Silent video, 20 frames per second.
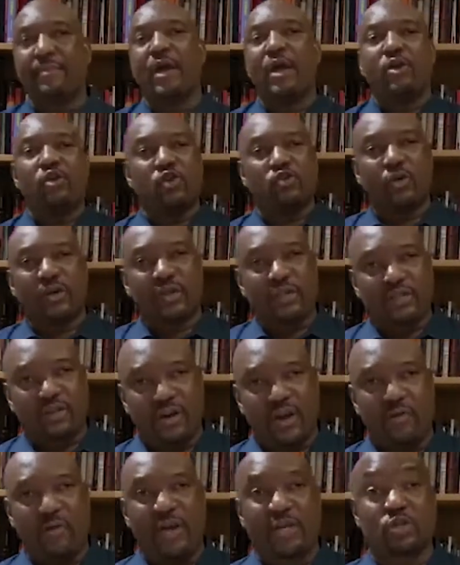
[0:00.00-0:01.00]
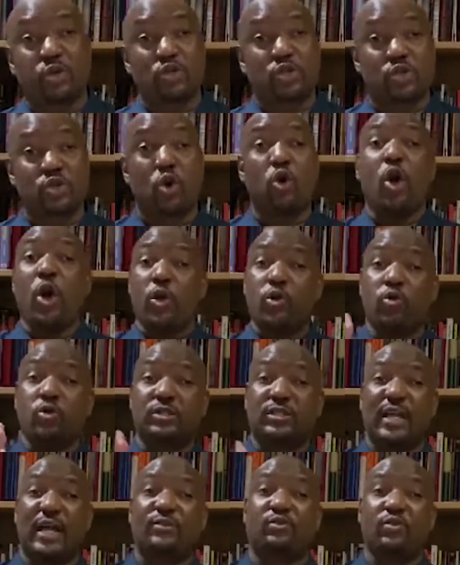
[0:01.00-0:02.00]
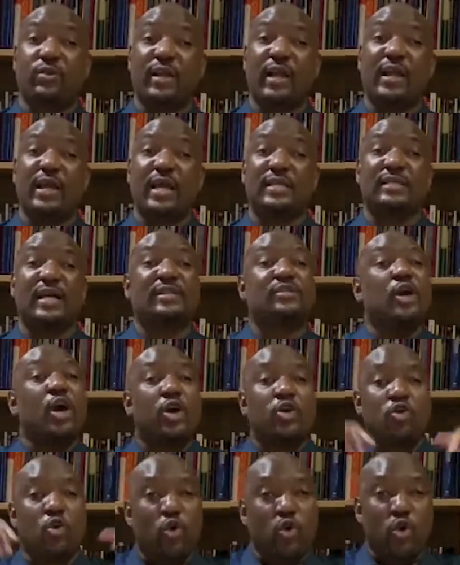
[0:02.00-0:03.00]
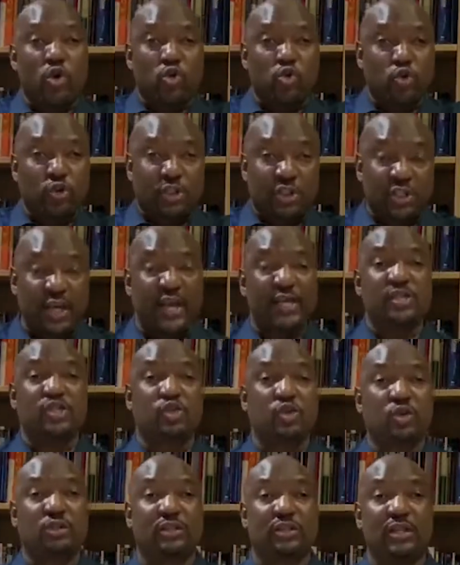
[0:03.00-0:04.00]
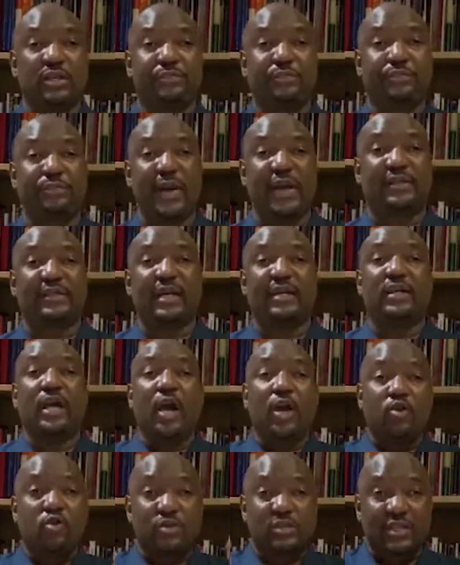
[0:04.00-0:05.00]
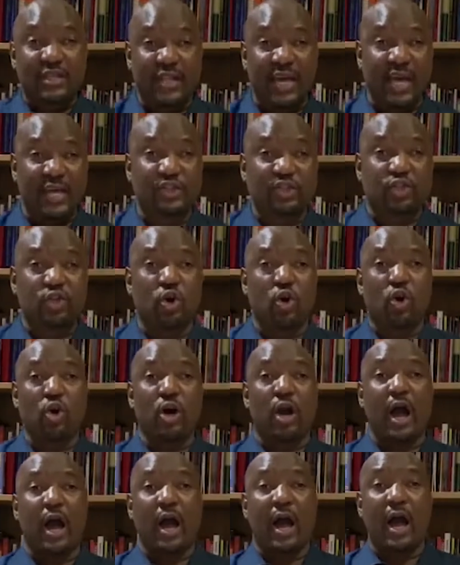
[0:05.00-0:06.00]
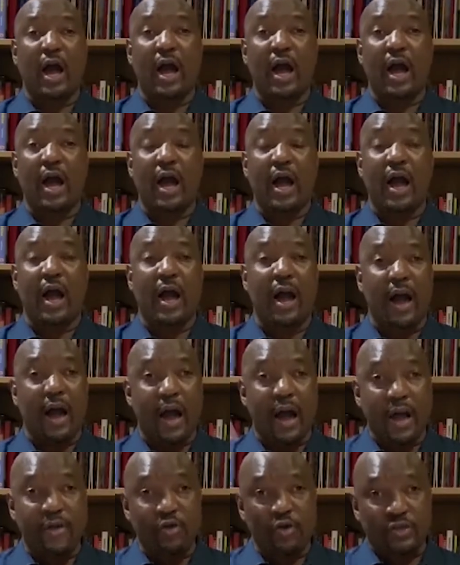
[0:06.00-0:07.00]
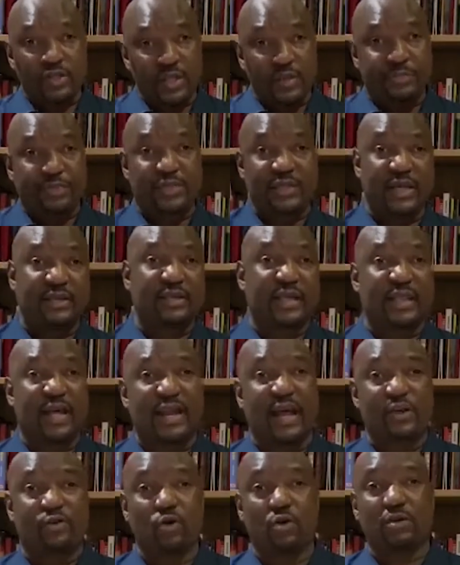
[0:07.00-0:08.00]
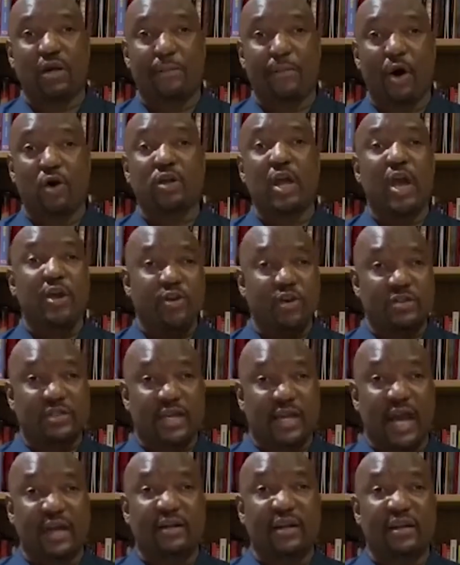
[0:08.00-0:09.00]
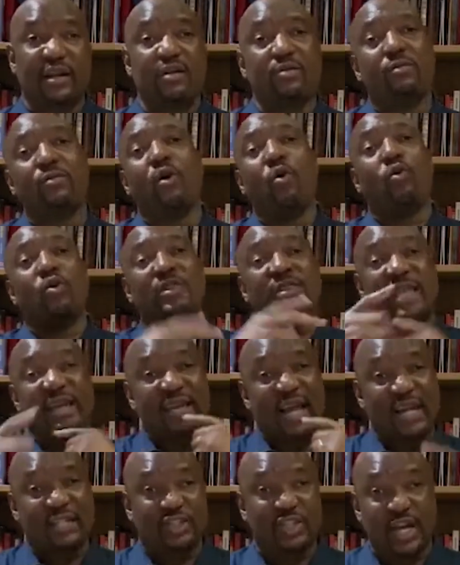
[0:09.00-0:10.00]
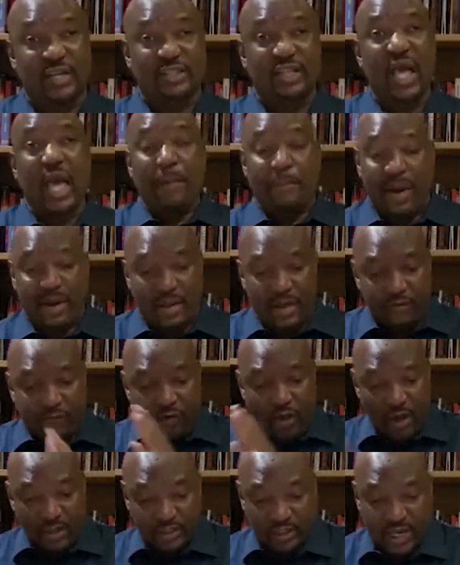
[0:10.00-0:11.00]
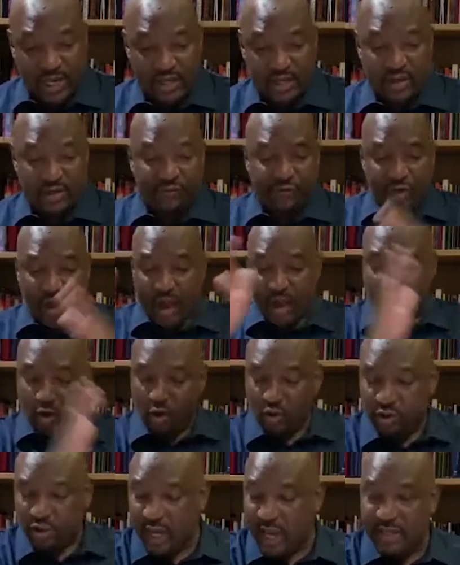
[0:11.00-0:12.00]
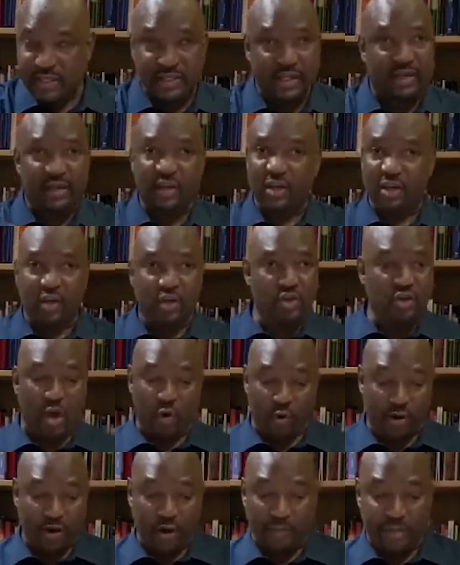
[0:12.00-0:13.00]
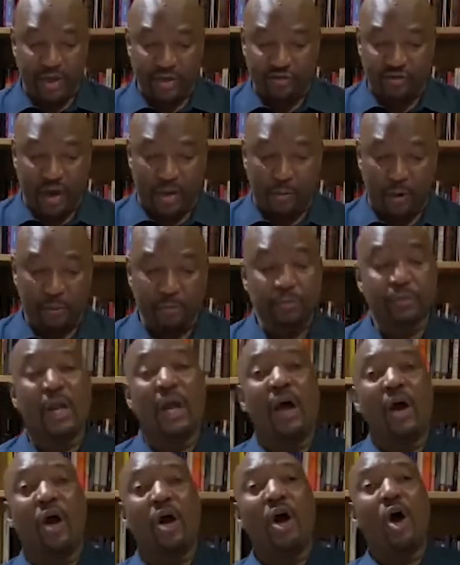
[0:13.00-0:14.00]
time, usually 3 weeks or so, you start to realize that you change your sleep pattern, you change your sleep center that I talked about, your circadian rhythm will then adjust. But if you are changing, you are going to be in trouble.